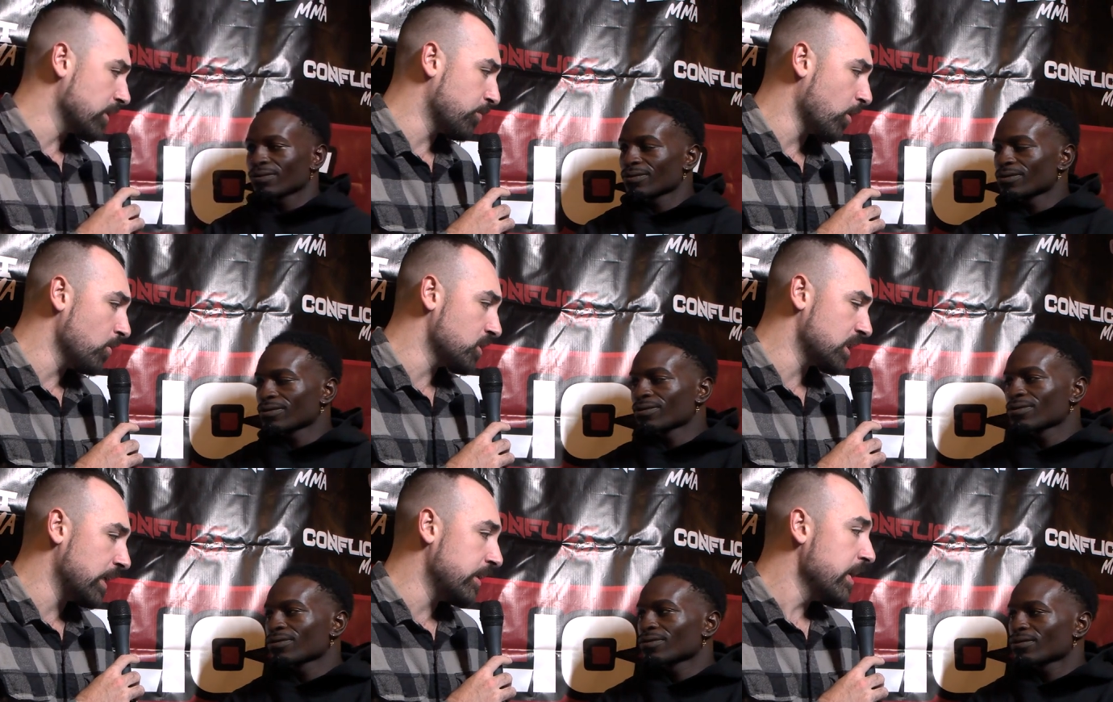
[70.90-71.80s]
Speaker 1: the pro
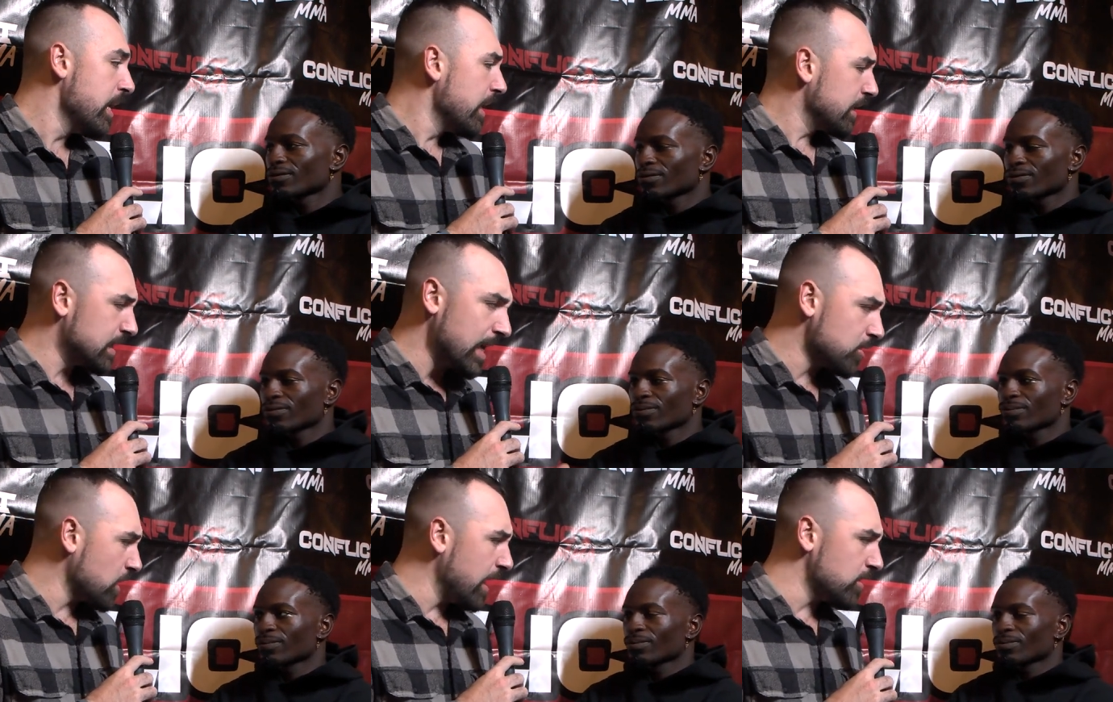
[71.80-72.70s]
scene, does that
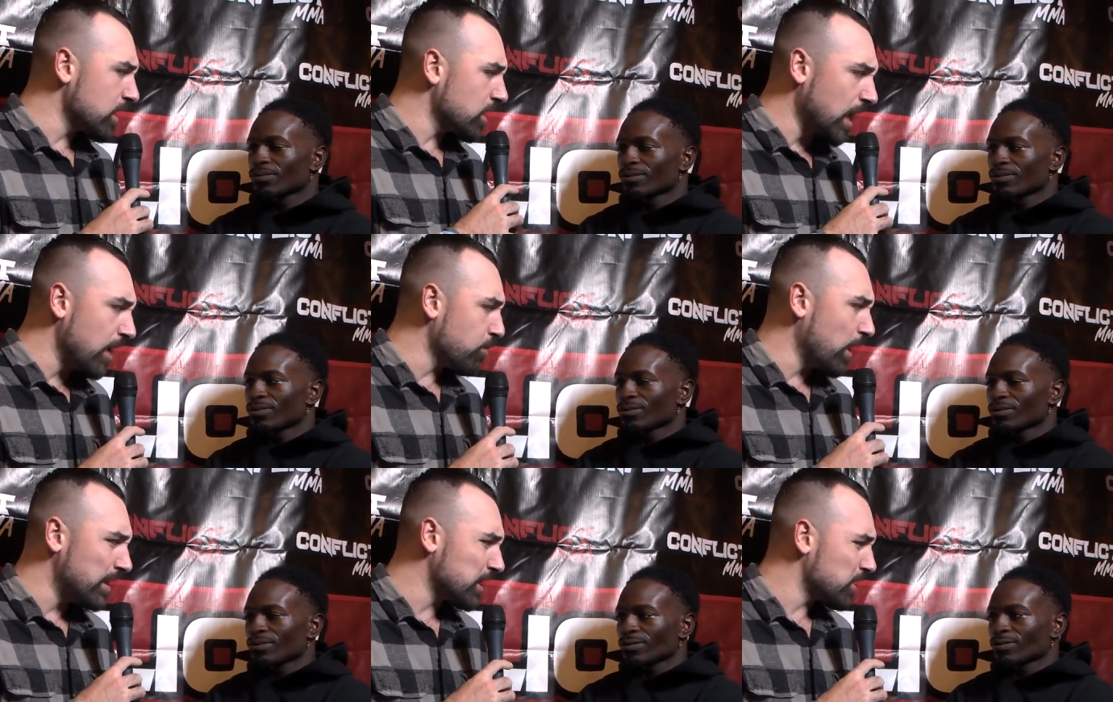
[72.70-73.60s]
change the thought
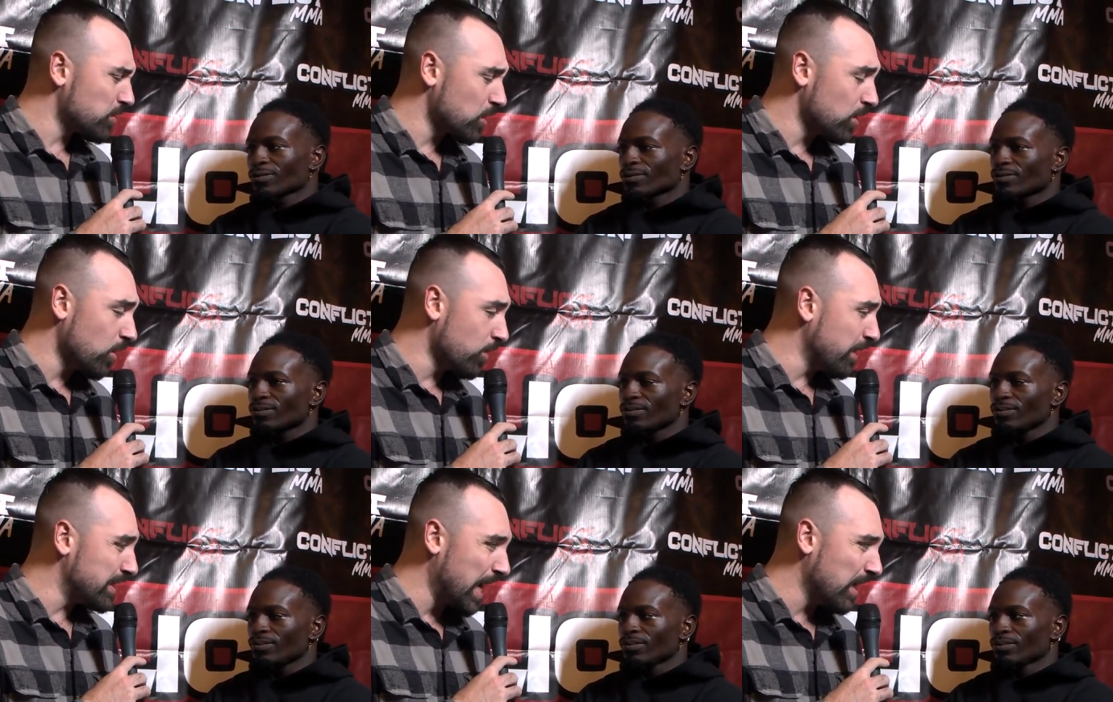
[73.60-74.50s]
process or,
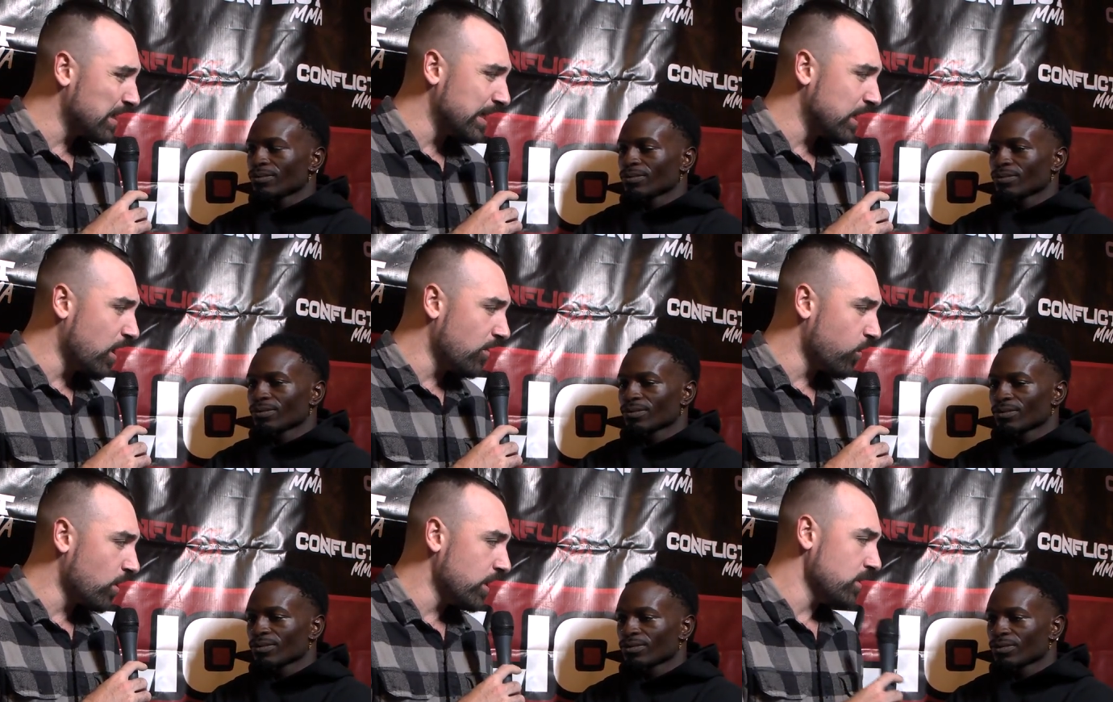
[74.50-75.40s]
mentality at all
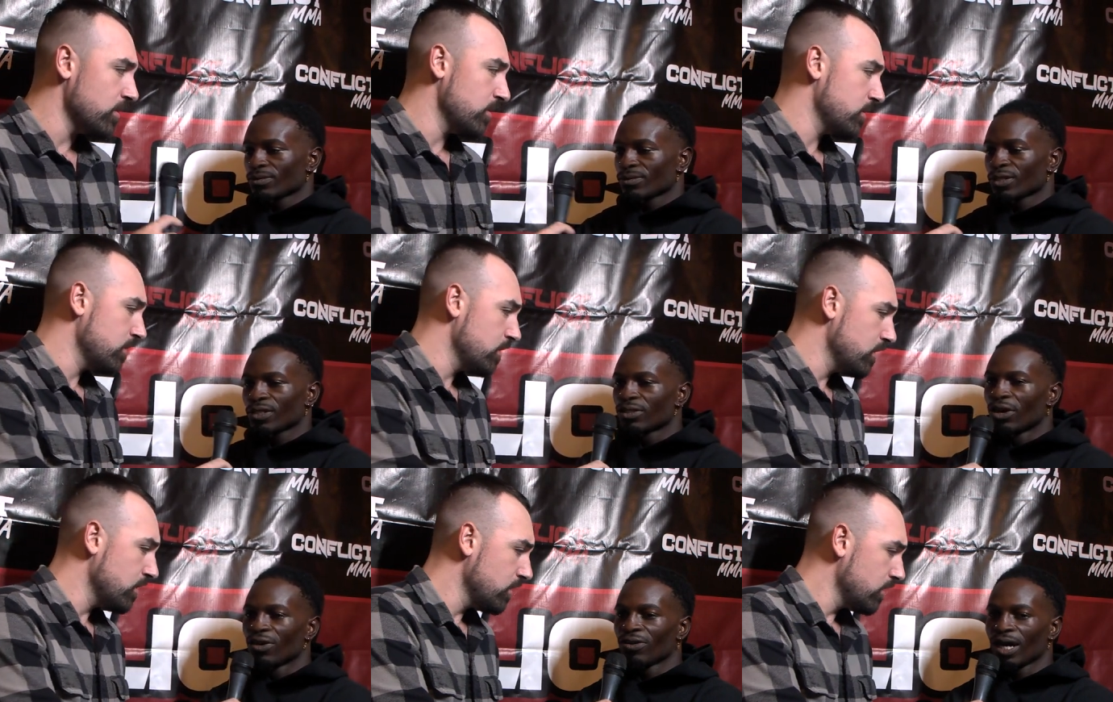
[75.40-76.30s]
Speaker 2: for you?
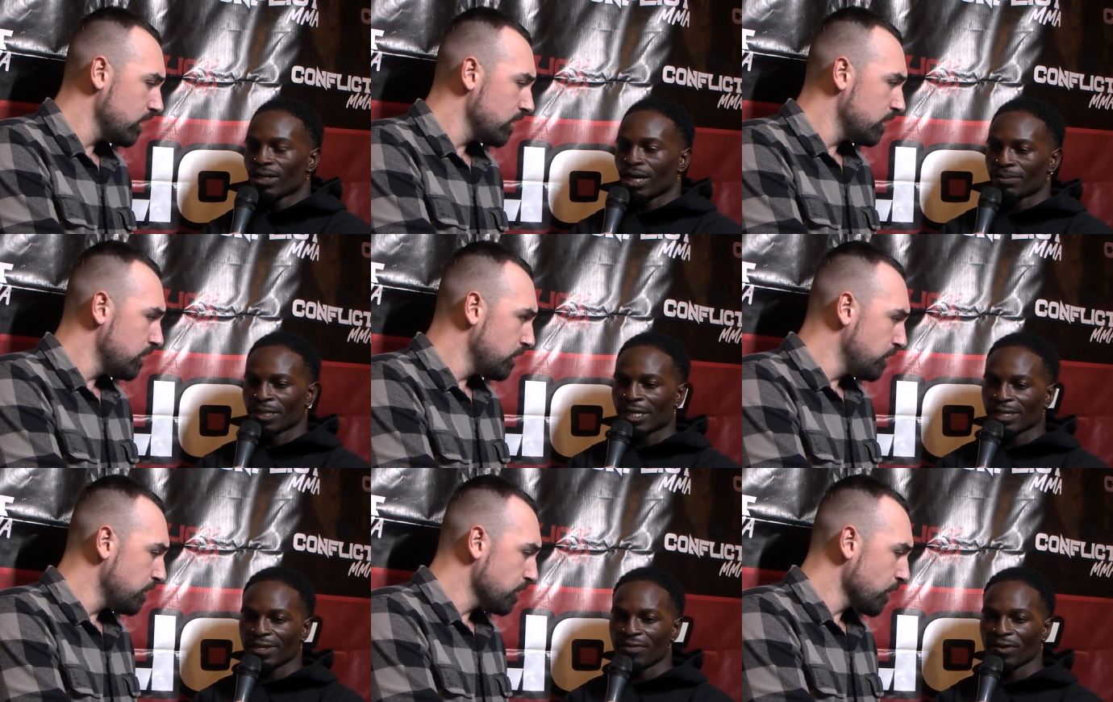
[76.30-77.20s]
No, I, am
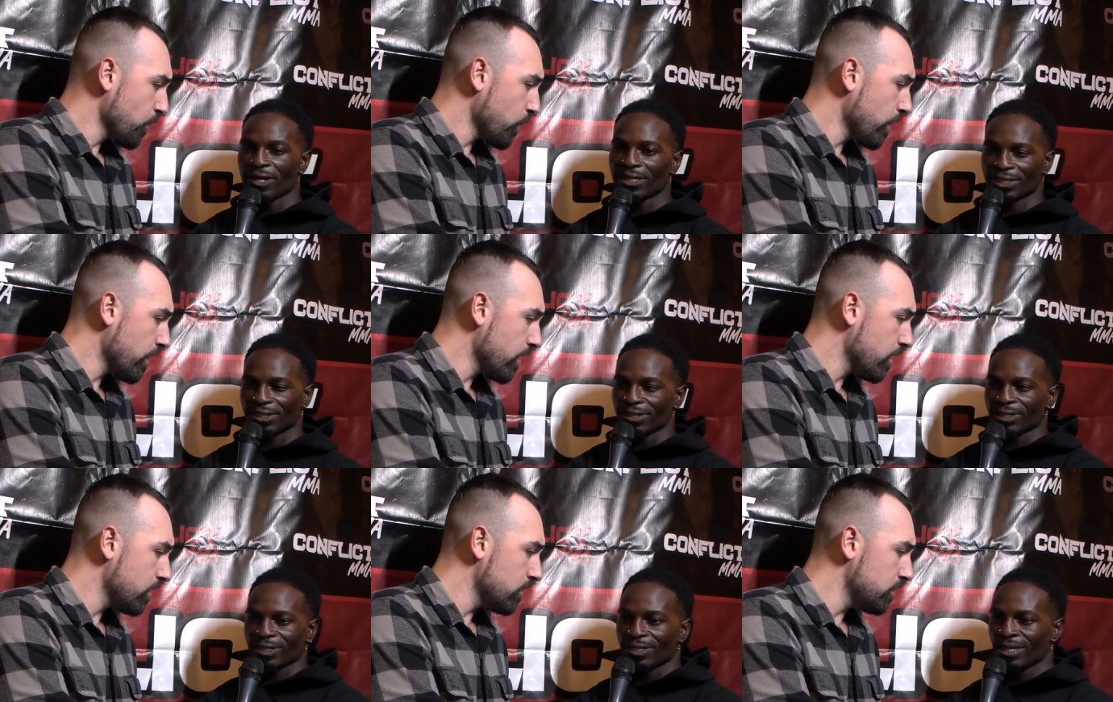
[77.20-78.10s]
taking him very
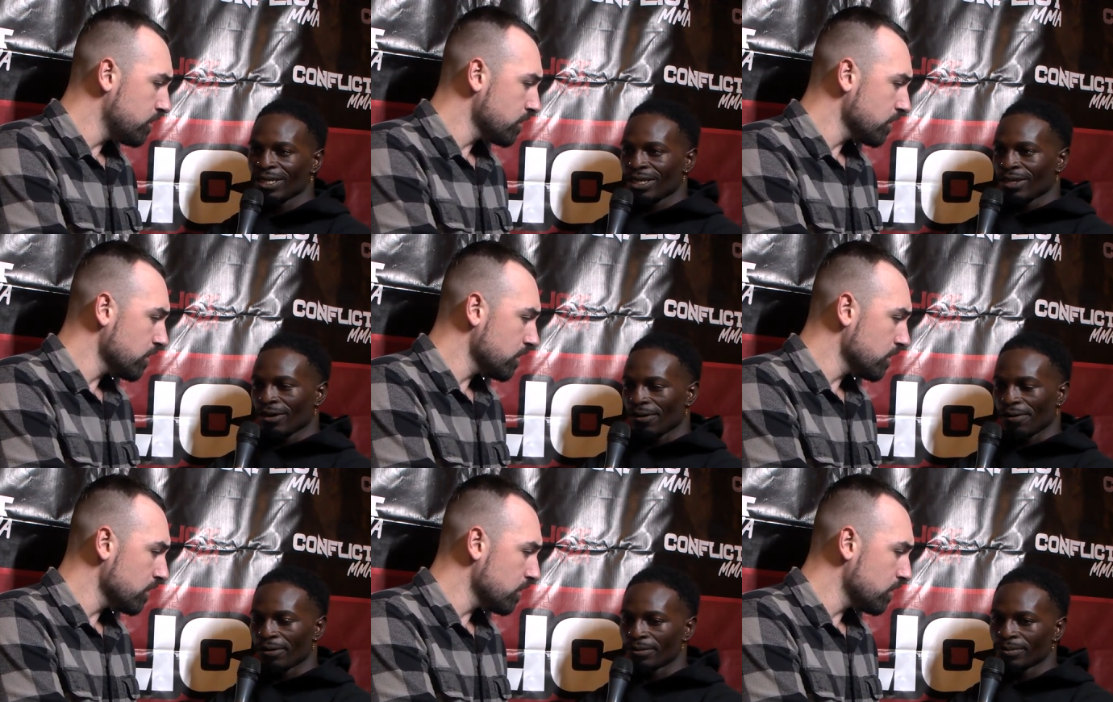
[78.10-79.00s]
seriously.
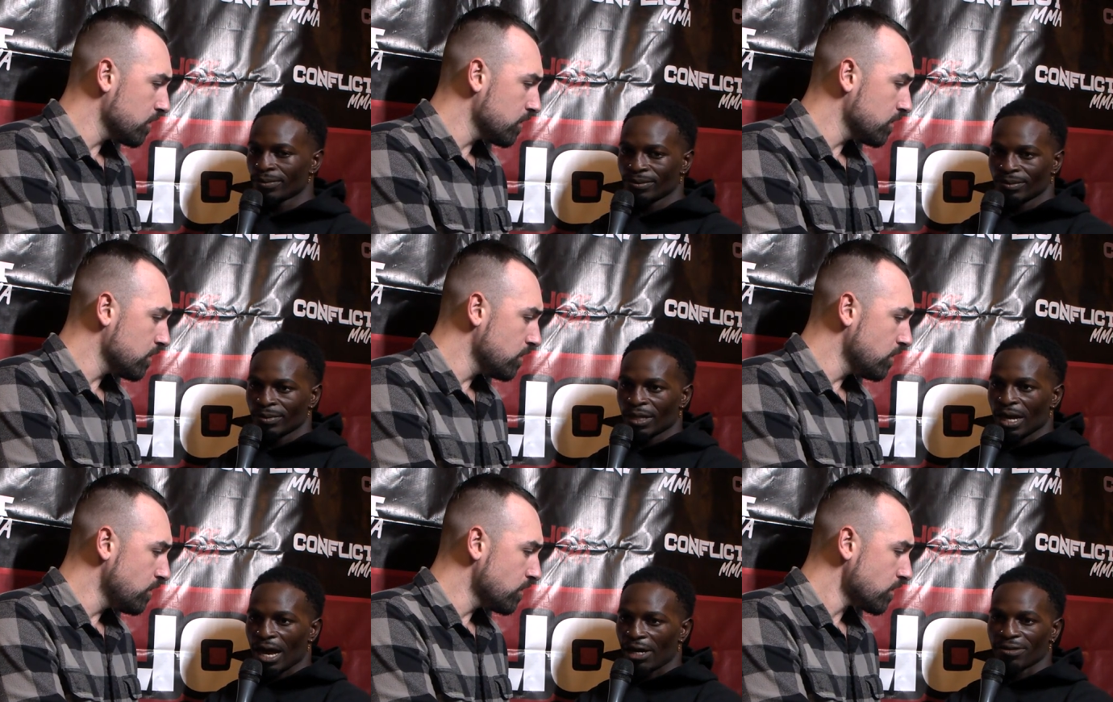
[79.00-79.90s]
Um,
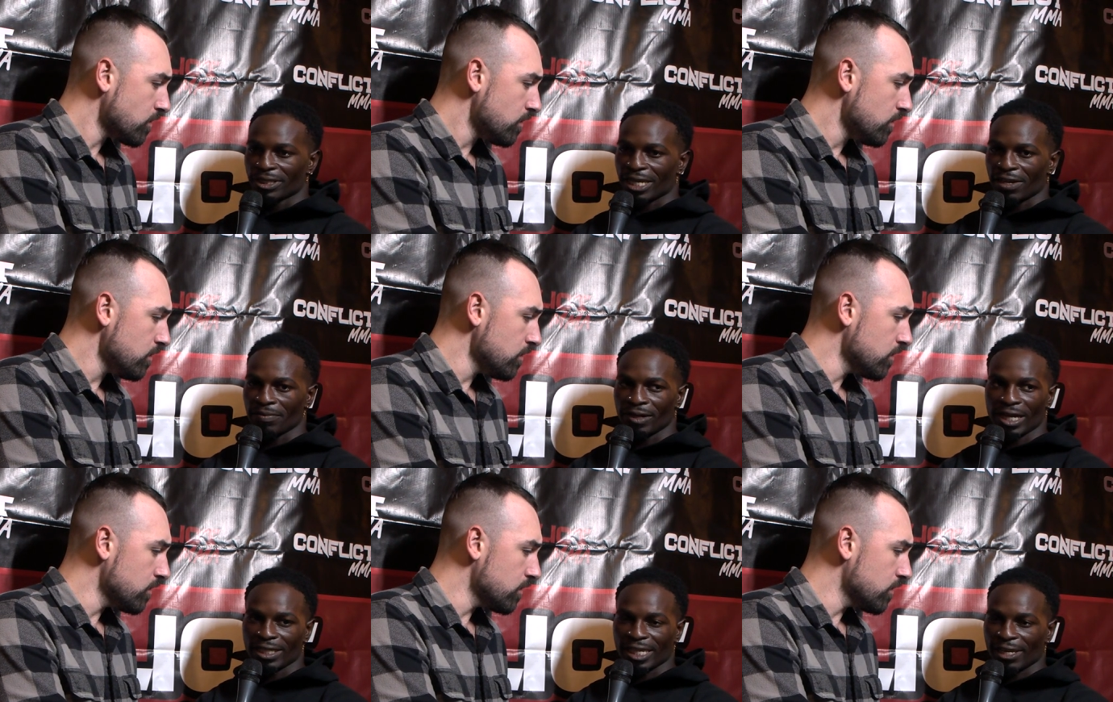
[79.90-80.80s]
I don't take him
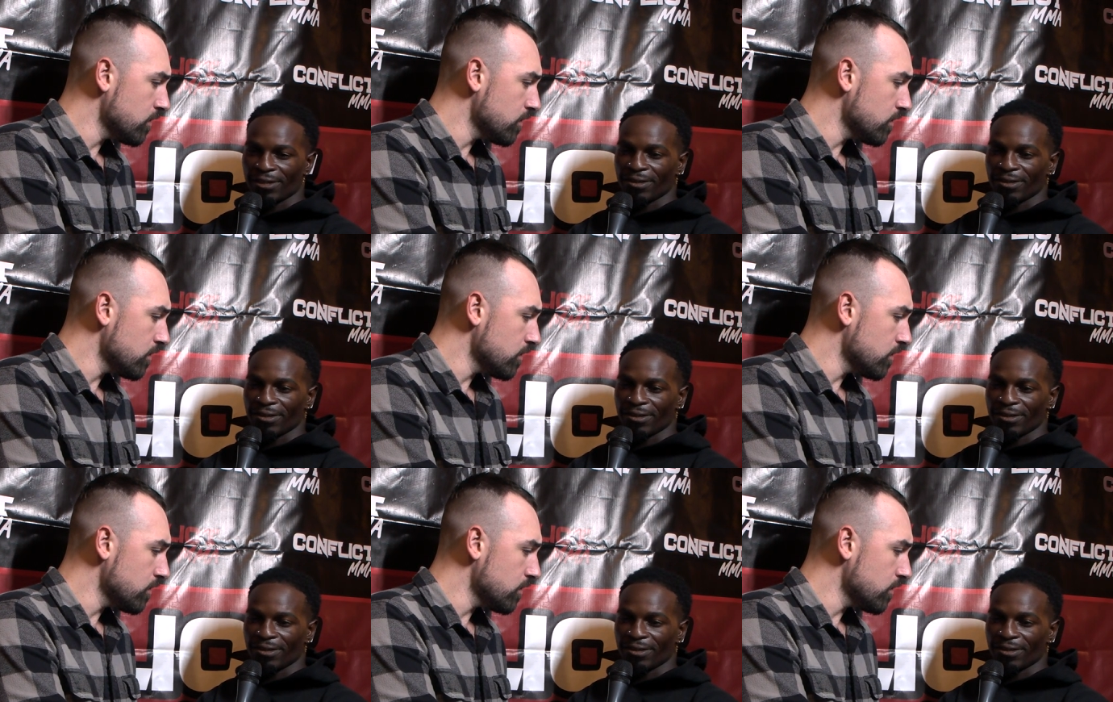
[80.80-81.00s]
lightly at